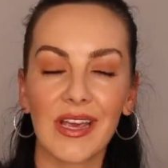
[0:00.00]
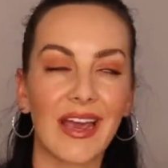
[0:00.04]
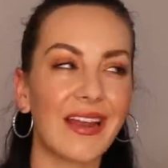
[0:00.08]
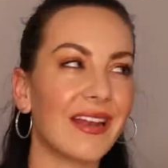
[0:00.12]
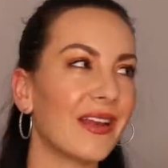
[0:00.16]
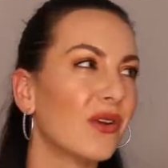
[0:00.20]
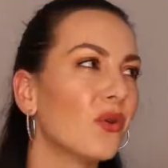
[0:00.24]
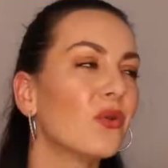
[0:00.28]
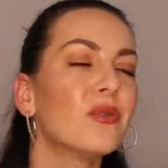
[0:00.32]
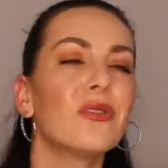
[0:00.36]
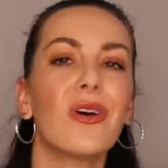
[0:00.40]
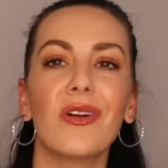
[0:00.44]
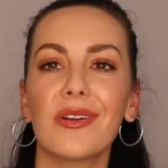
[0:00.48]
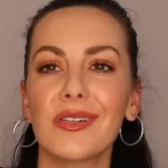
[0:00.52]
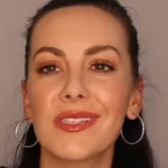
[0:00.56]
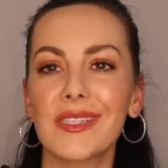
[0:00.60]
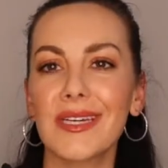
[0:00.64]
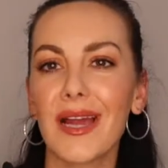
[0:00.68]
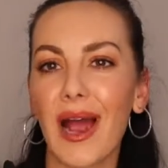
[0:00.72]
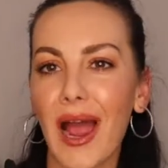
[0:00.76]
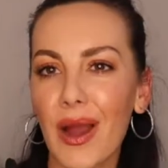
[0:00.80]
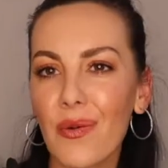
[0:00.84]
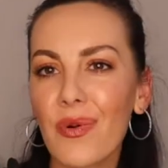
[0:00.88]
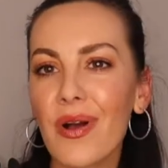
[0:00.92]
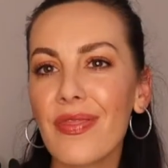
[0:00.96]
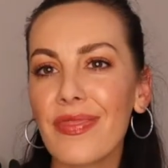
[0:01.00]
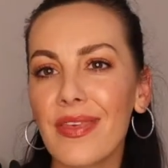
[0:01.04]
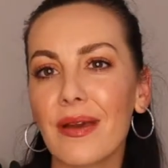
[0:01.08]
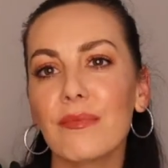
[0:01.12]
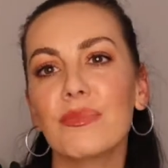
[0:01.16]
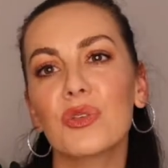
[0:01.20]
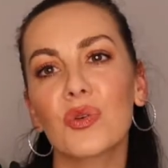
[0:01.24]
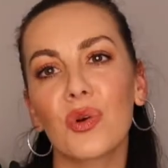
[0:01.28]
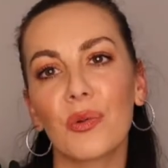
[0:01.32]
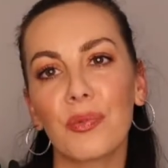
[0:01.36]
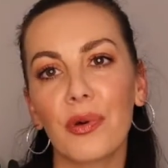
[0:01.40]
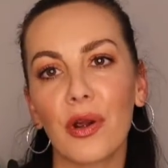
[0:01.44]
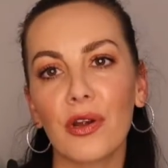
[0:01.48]
And in all honesty, I want them
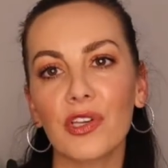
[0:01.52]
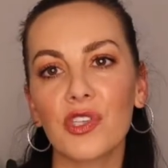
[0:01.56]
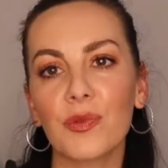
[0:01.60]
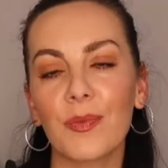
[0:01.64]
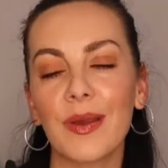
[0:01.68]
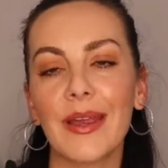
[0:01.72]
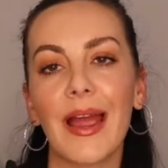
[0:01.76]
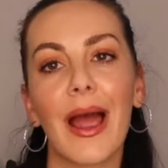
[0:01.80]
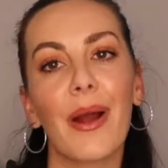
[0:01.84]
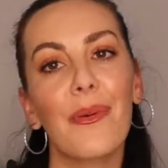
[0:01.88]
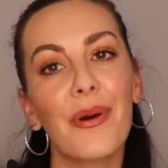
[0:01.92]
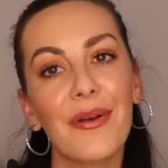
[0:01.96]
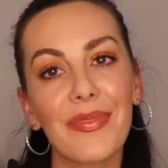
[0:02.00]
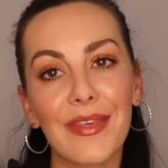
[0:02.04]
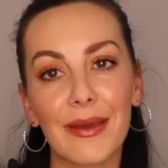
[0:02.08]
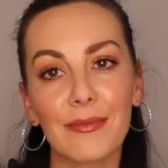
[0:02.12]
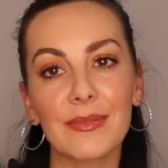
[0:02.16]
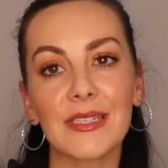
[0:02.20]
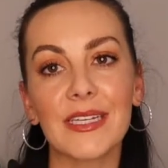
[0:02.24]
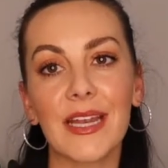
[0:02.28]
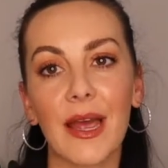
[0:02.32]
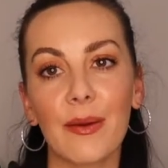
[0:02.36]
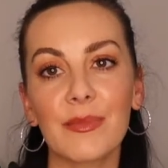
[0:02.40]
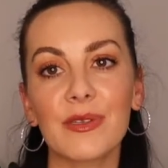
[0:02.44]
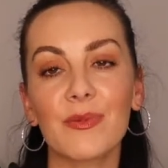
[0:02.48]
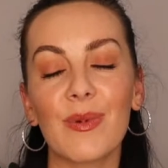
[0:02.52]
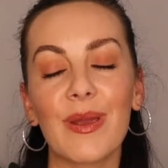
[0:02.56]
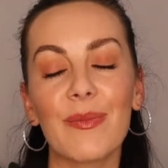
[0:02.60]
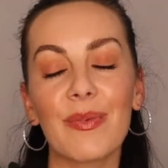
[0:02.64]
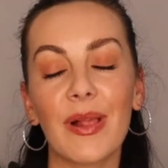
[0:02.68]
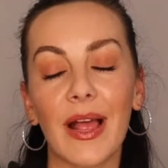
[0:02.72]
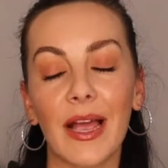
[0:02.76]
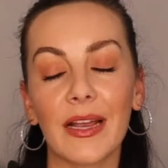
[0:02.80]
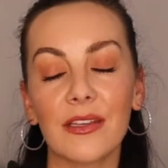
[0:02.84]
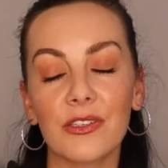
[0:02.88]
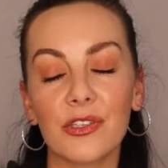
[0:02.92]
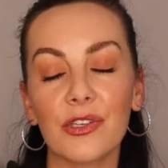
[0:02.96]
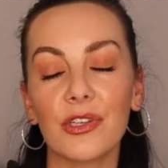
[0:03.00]
to approach me. I want them to come to me and be
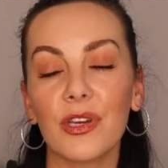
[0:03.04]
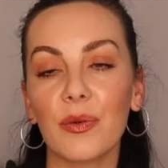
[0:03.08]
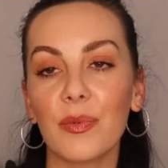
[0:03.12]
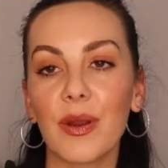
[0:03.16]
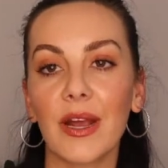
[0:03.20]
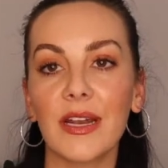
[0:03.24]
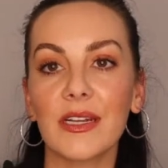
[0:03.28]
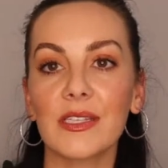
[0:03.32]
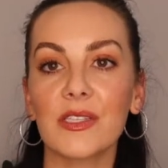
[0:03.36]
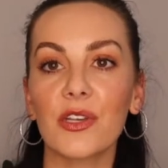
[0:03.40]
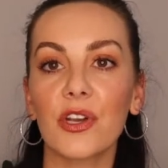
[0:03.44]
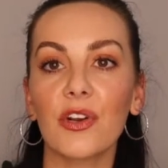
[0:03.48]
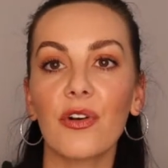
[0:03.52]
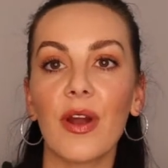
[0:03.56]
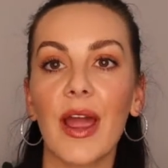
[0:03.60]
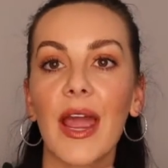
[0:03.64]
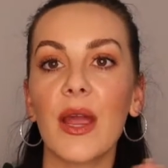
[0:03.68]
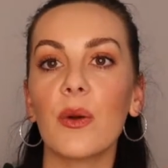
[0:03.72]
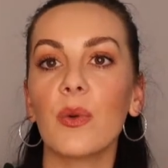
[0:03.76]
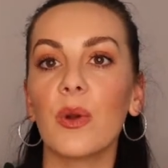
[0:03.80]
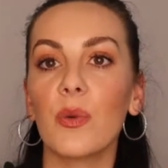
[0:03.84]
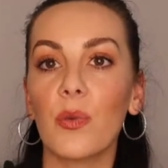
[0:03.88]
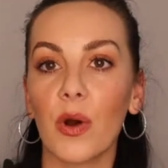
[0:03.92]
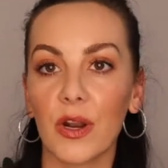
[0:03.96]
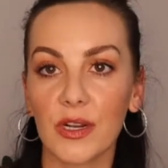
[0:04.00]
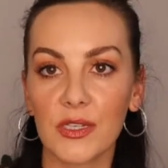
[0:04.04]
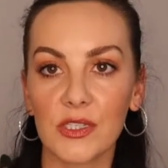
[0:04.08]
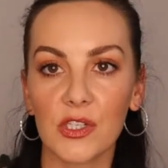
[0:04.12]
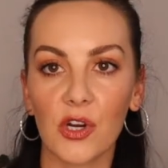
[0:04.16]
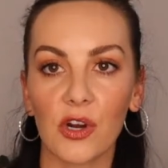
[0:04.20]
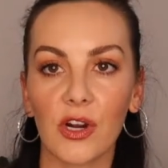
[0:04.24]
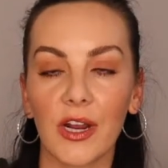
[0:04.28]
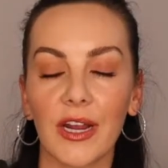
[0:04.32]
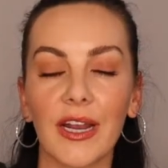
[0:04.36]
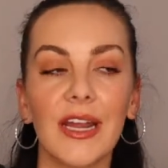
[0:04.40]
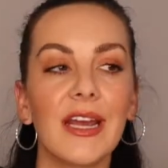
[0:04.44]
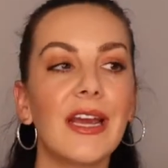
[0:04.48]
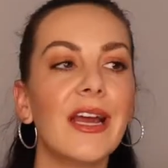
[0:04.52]
like, dude, your brand is so great, we wanna
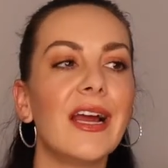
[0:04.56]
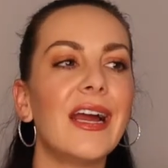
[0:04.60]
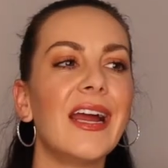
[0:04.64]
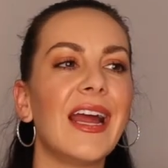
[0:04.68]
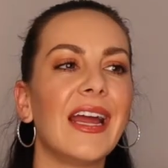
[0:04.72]
stock it.